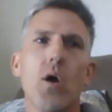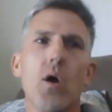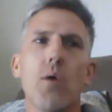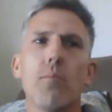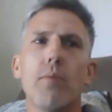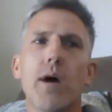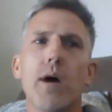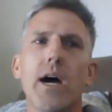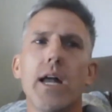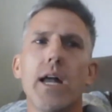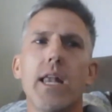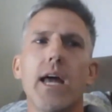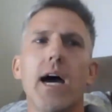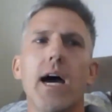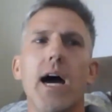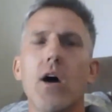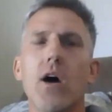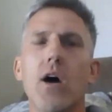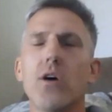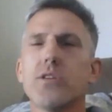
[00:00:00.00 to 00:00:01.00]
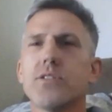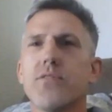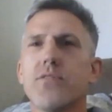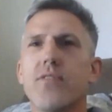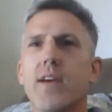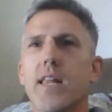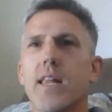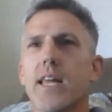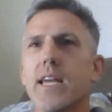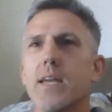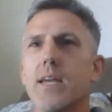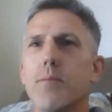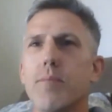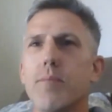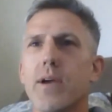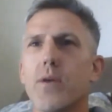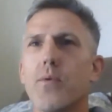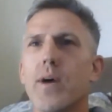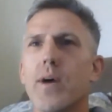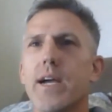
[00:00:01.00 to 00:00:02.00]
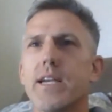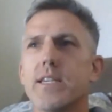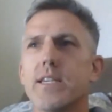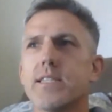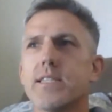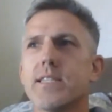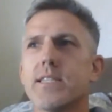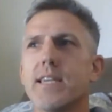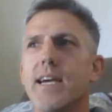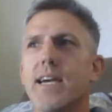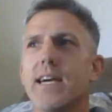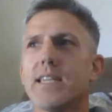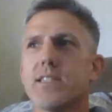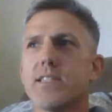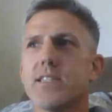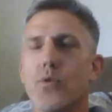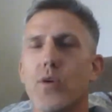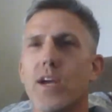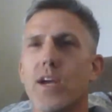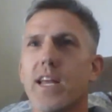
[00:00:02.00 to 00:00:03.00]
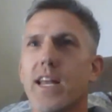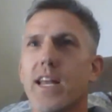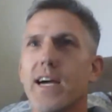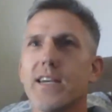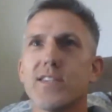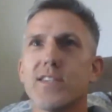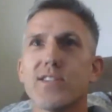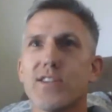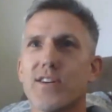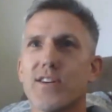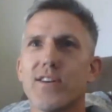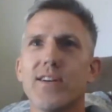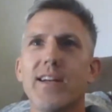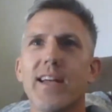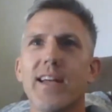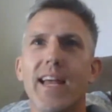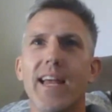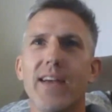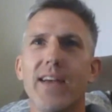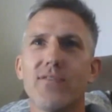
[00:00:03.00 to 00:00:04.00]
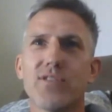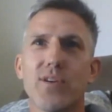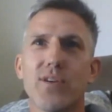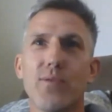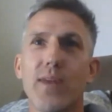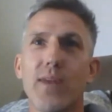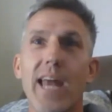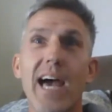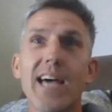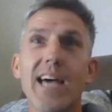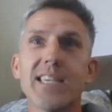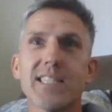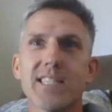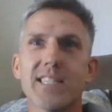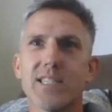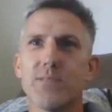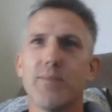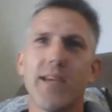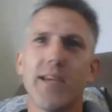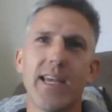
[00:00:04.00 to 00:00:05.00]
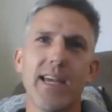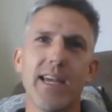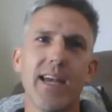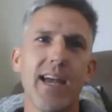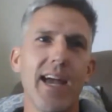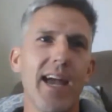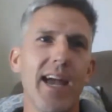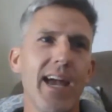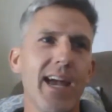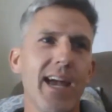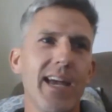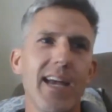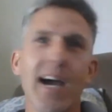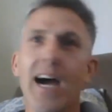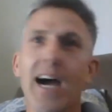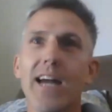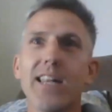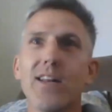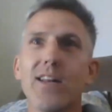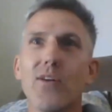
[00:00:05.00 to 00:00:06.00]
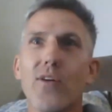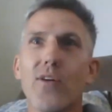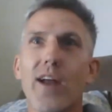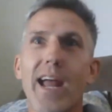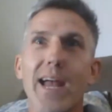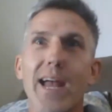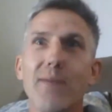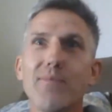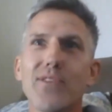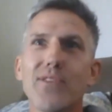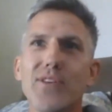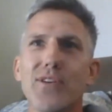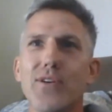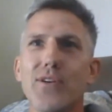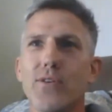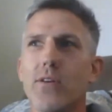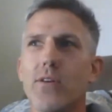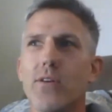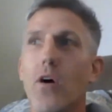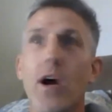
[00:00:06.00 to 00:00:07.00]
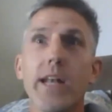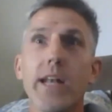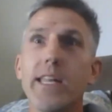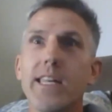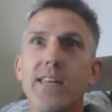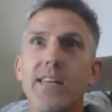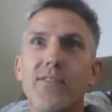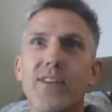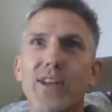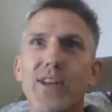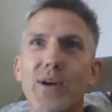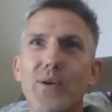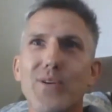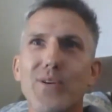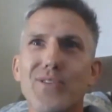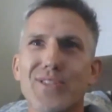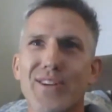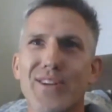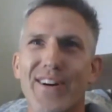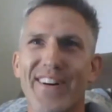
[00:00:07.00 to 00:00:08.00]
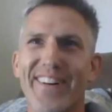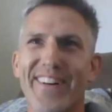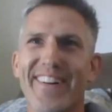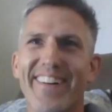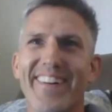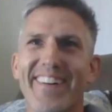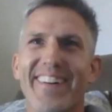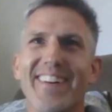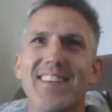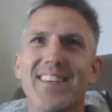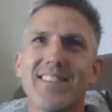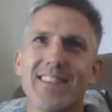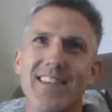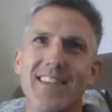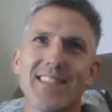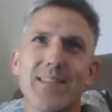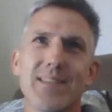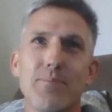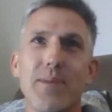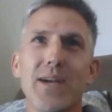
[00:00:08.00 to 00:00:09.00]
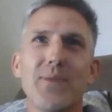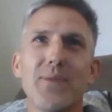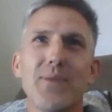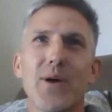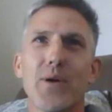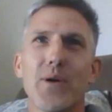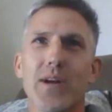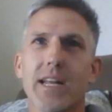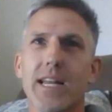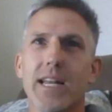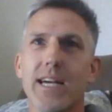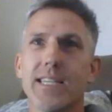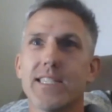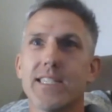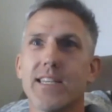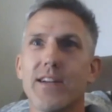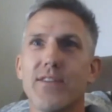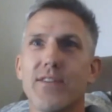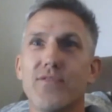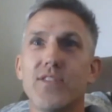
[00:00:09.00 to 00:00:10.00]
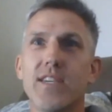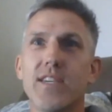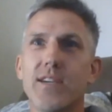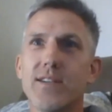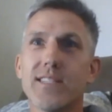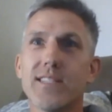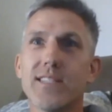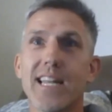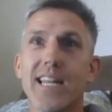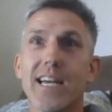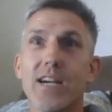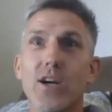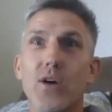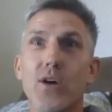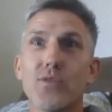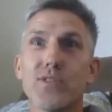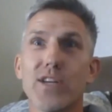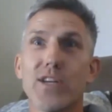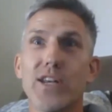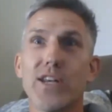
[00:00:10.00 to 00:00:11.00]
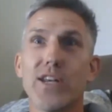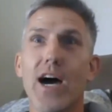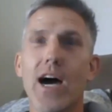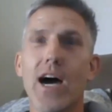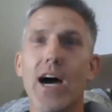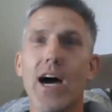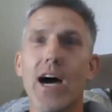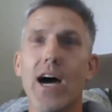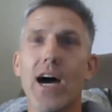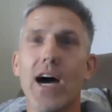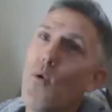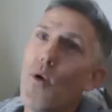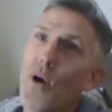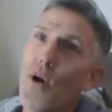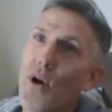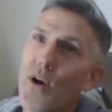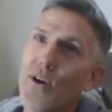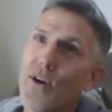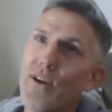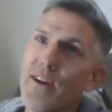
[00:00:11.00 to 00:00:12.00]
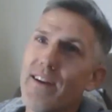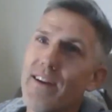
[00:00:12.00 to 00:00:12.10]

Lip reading: But I also feel like in big ways, as an organizer, if someone asks me, "Hey, how did Laura Hampton do?" Oh, I didn't even notice her. So as a big way organizer, if she is like goes I know her,